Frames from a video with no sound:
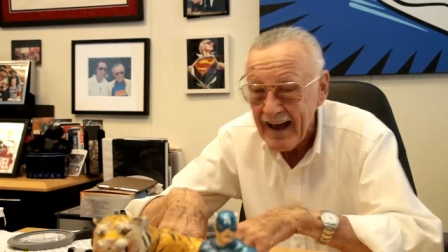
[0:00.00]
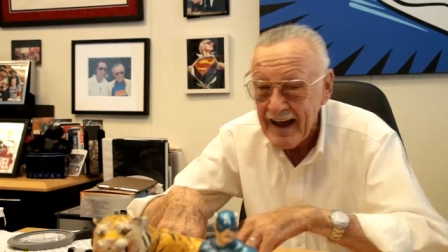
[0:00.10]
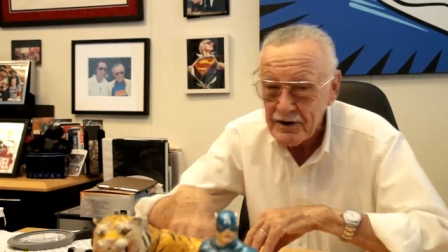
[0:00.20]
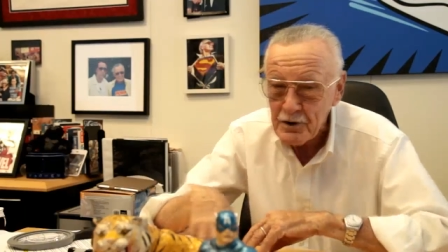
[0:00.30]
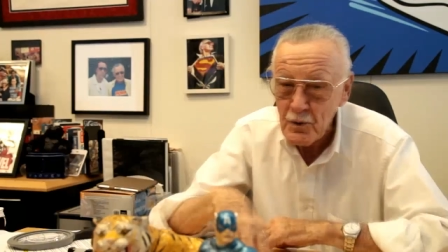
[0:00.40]

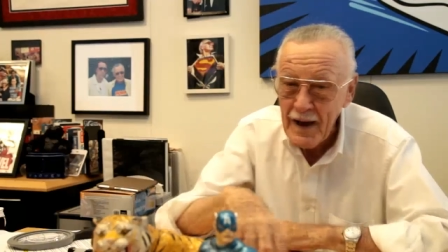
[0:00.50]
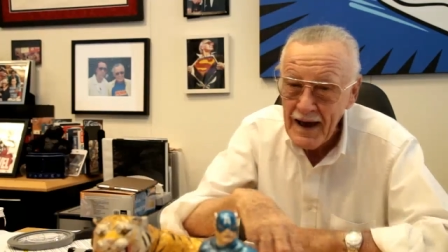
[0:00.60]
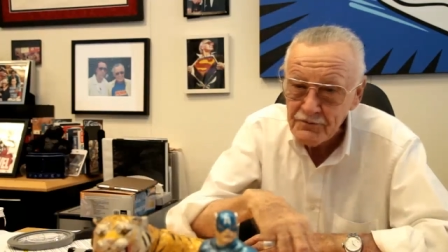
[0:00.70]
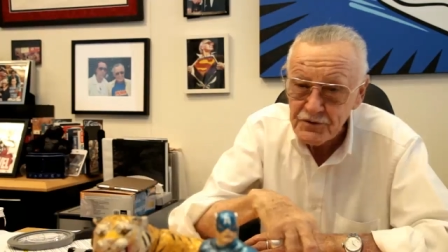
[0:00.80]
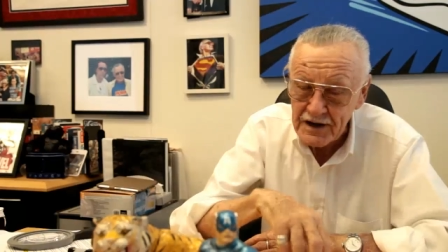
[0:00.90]
and you
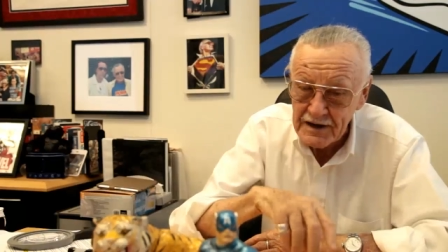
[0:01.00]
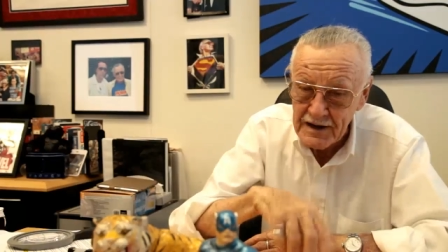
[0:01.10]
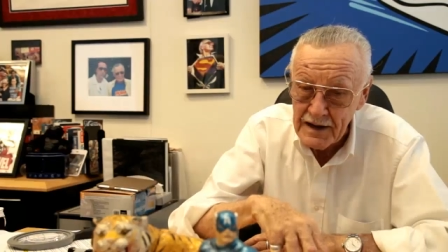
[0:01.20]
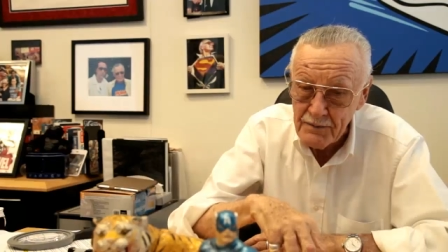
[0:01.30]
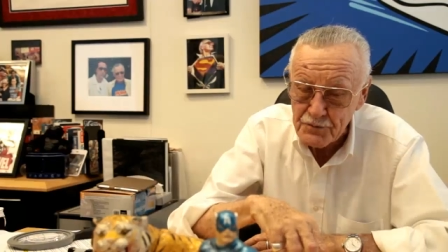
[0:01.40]
have to
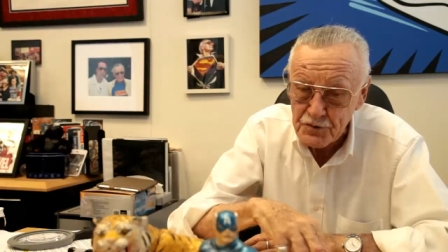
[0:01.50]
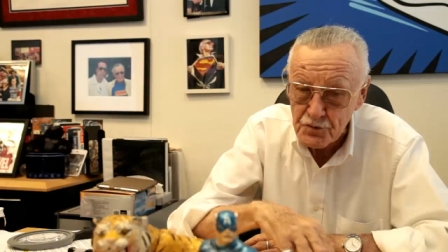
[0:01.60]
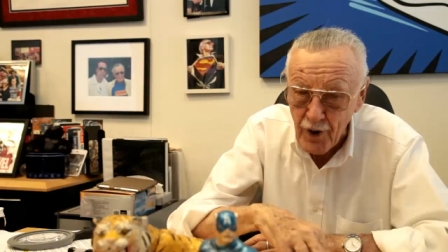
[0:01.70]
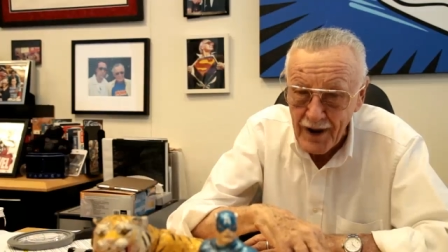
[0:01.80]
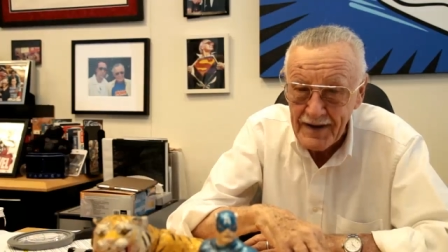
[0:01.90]
keep
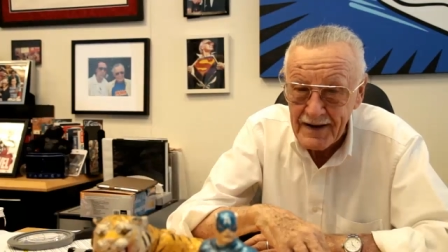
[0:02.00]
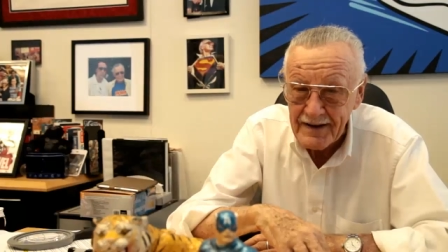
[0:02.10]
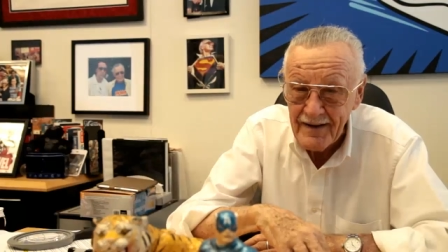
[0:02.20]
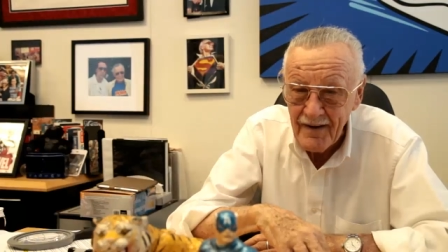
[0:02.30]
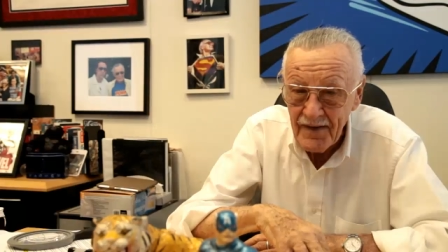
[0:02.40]

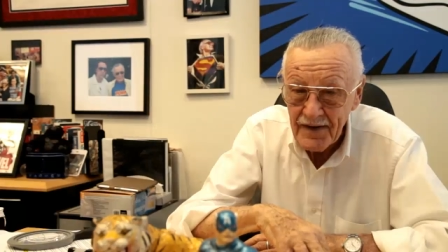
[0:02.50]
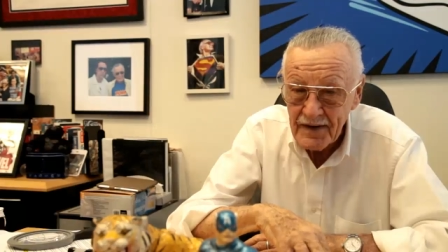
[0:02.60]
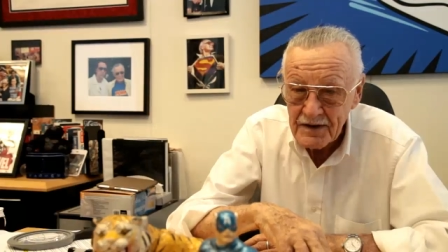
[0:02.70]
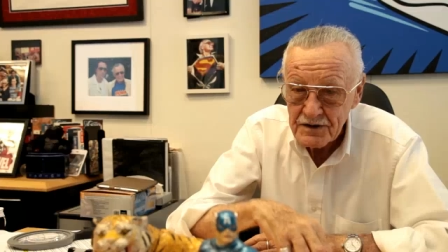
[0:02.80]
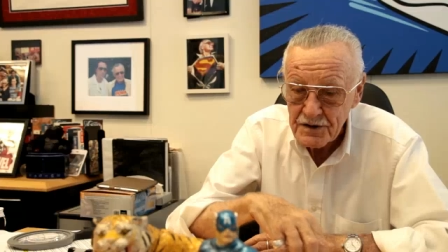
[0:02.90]
trying
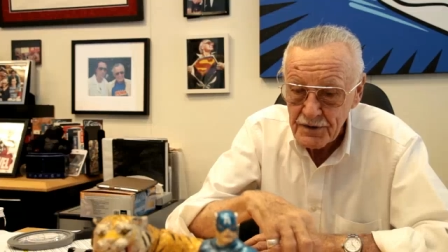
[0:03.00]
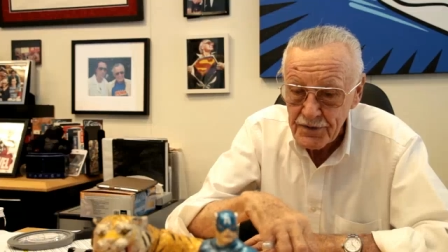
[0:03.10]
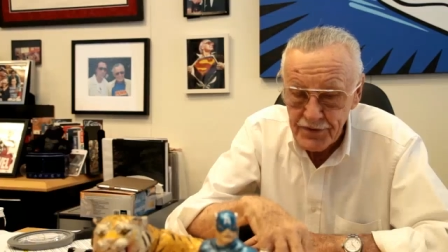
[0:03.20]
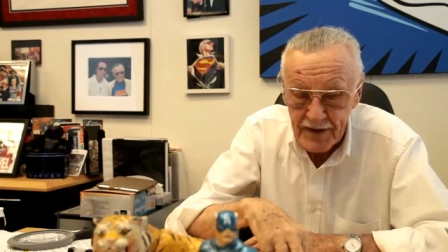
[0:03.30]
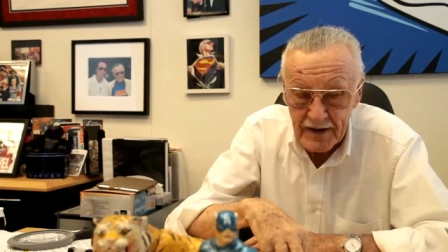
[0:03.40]
to
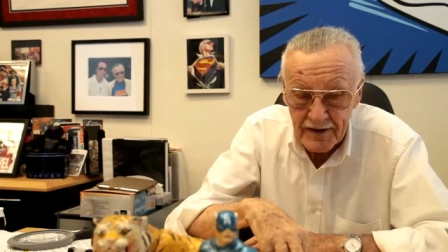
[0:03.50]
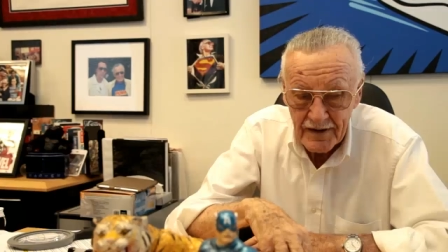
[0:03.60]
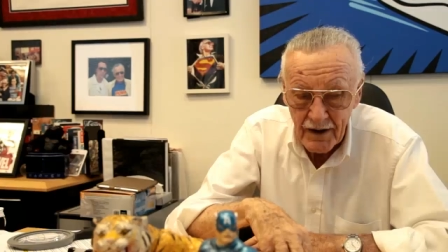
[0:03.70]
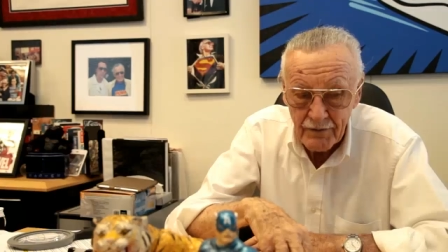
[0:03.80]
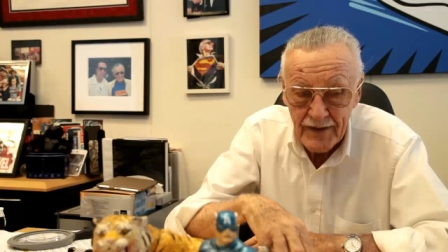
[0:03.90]
think
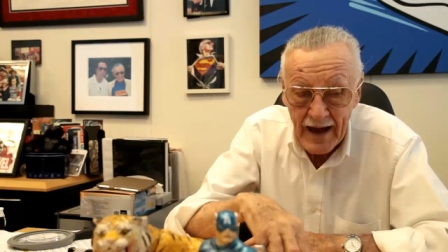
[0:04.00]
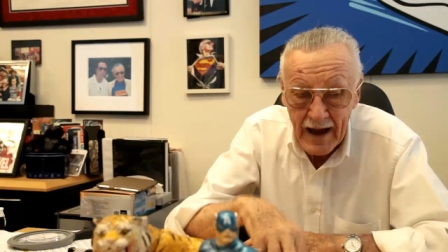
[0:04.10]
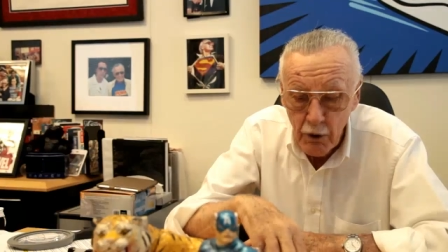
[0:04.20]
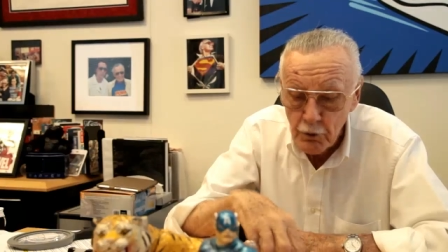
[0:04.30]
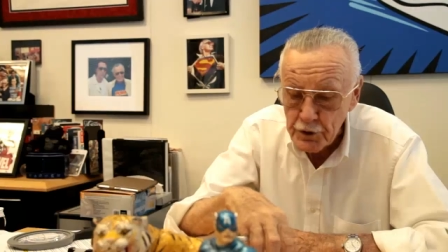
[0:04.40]
of
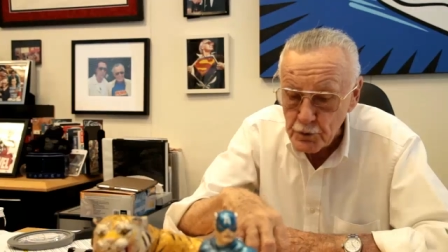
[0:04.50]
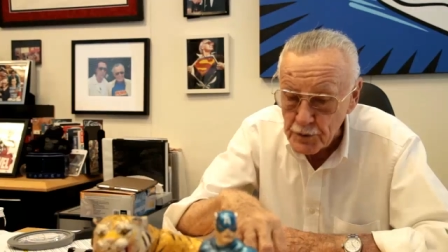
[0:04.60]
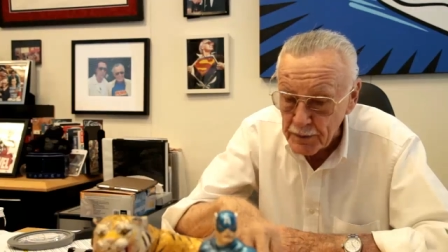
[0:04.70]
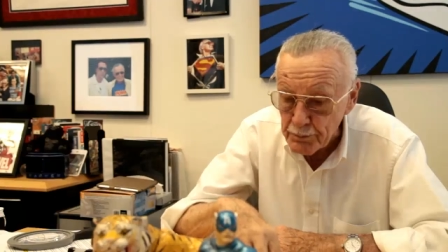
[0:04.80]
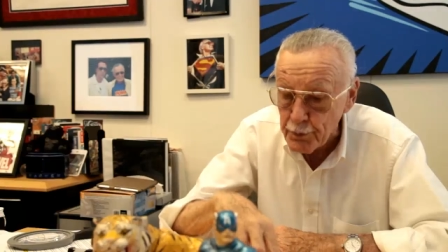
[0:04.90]
how you
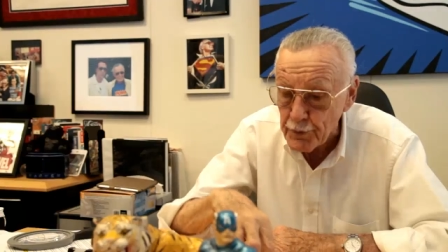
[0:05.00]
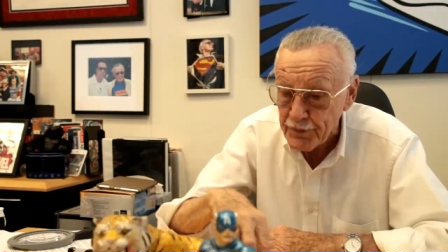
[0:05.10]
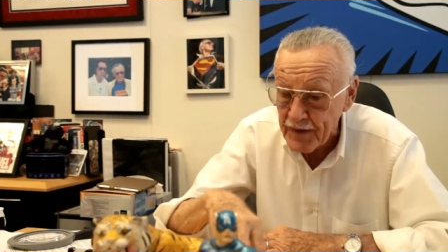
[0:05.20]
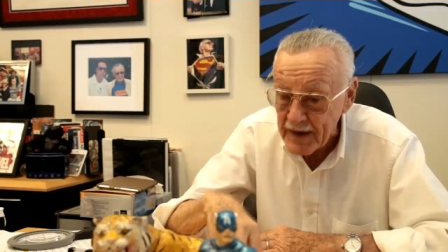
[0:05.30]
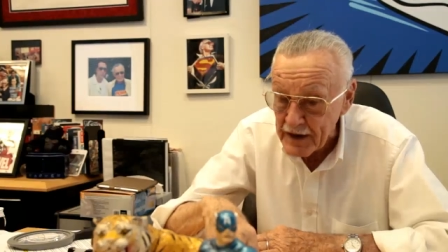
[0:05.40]
can
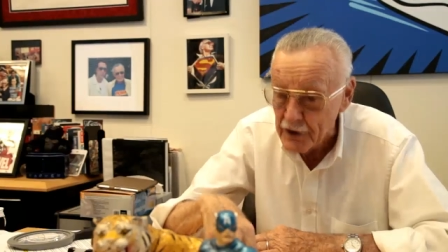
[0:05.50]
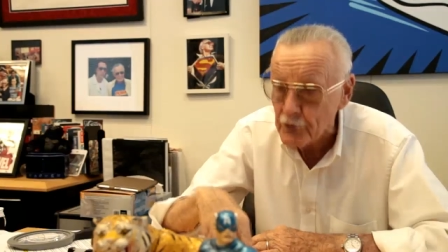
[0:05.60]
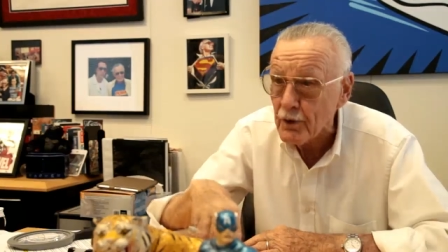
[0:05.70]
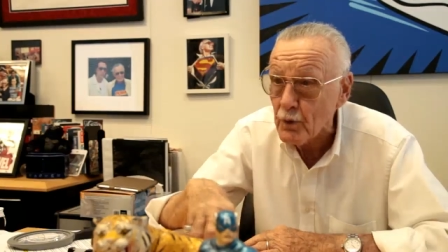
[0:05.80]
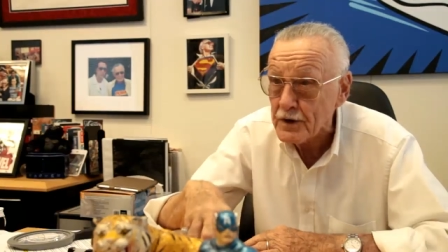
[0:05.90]
put the
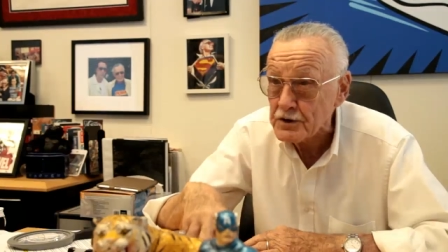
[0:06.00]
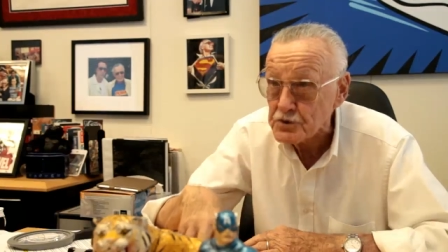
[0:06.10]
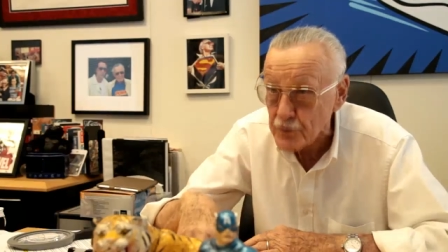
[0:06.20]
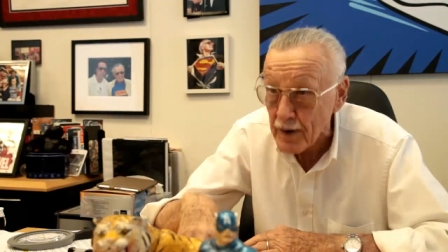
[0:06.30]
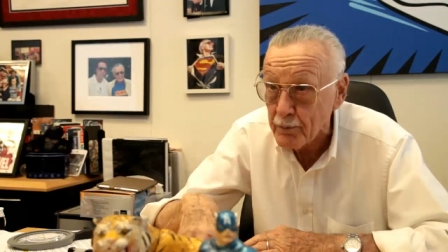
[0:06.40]
hero in
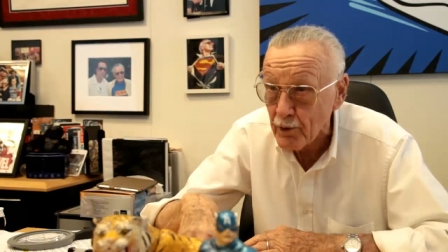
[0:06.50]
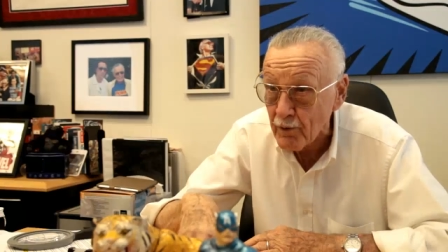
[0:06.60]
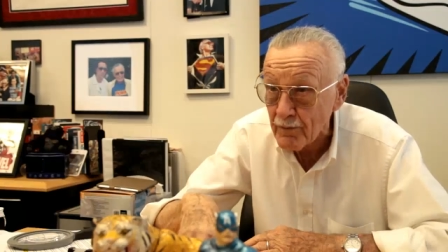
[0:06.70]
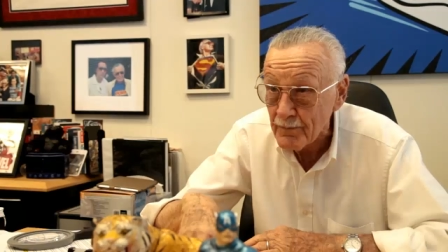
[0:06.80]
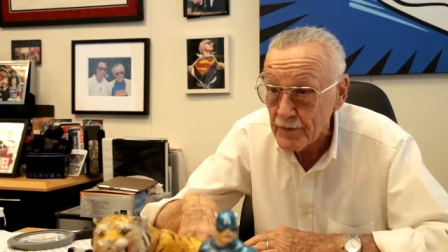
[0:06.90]
trouble